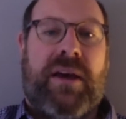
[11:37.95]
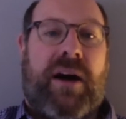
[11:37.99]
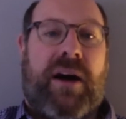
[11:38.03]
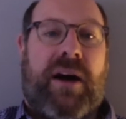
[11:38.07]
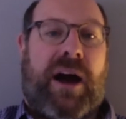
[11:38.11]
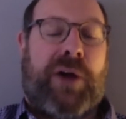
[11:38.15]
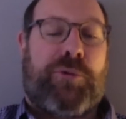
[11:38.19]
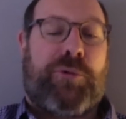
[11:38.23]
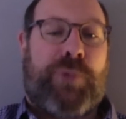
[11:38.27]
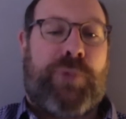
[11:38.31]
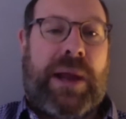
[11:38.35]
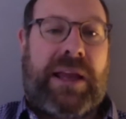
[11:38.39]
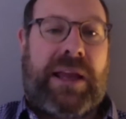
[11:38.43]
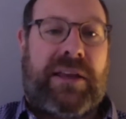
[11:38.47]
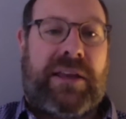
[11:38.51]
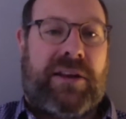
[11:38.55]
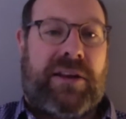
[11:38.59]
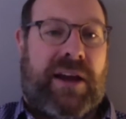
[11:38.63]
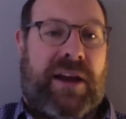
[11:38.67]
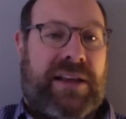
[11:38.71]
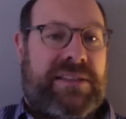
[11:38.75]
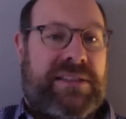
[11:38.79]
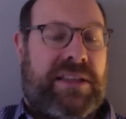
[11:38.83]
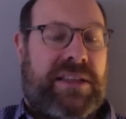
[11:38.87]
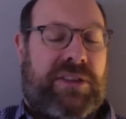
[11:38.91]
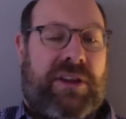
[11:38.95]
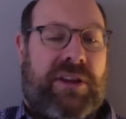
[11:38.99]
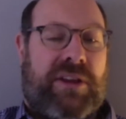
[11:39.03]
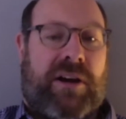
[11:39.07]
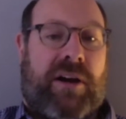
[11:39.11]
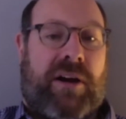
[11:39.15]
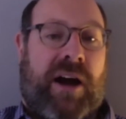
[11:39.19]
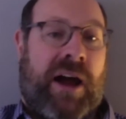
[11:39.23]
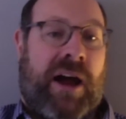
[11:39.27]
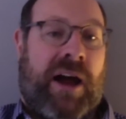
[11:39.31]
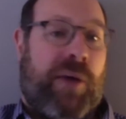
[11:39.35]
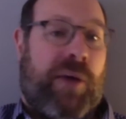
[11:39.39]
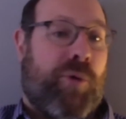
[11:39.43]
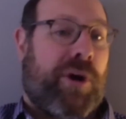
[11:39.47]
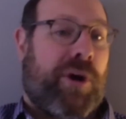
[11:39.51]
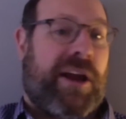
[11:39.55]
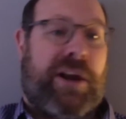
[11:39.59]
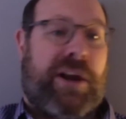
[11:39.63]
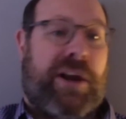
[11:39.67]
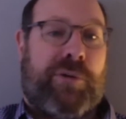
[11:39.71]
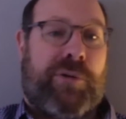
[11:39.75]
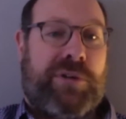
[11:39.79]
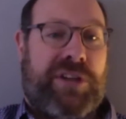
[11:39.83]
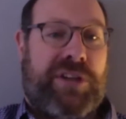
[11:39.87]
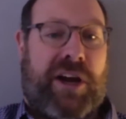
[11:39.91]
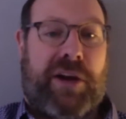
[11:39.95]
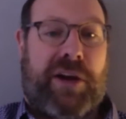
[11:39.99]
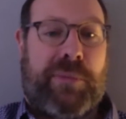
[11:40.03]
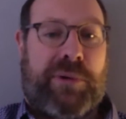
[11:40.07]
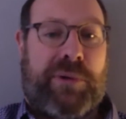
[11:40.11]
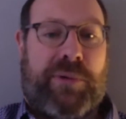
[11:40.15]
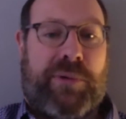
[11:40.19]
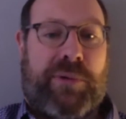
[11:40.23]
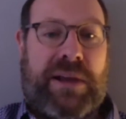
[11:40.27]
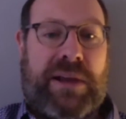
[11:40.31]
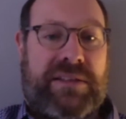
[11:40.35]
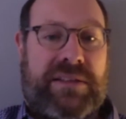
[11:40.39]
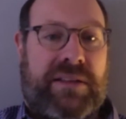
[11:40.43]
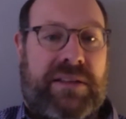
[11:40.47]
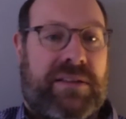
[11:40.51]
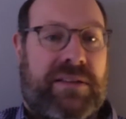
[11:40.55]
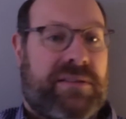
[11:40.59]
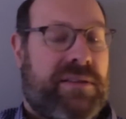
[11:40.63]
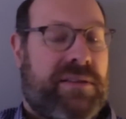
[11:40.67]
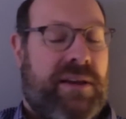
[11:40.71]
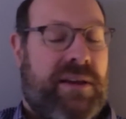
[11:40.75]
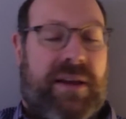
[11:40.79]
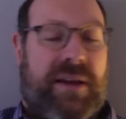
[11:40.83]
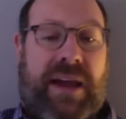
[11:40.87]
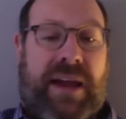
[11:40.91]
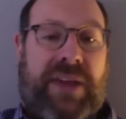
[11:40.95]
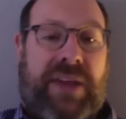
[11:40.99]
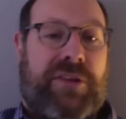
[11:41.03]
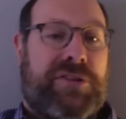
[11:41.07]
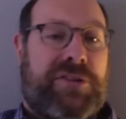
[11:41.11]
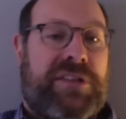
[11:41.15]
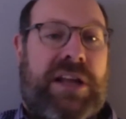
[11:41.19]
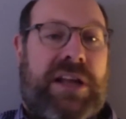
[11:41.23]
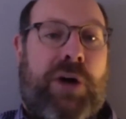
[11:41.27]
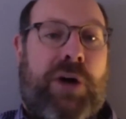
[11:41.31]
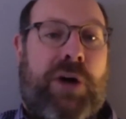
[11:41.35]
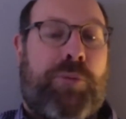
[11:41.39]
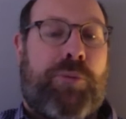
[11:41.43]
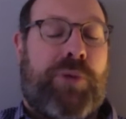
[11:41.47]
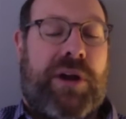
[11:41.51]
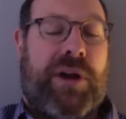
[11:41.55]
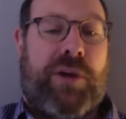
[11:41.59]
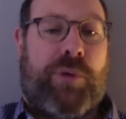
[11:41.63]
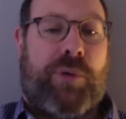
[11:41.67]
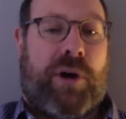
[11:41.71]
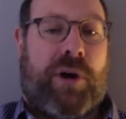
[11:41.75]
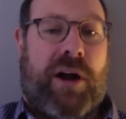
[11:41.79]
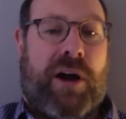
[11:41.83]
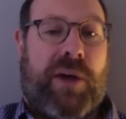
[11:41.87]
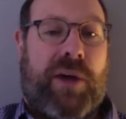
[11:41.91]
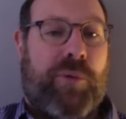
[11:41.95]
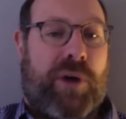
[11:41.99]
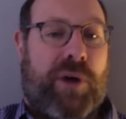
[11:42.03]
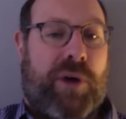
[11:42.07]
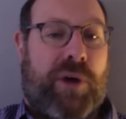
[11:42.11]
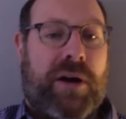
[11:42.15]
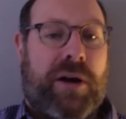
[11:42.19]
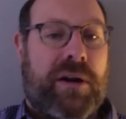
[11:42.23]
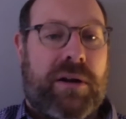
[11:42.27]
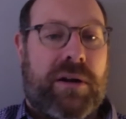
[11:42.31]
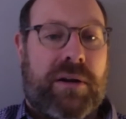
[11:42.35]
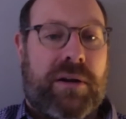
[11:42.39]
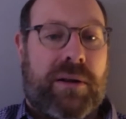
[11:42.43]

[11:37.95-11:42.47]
I recognize that there, I work at a retirement residence and there's an outbreak where I work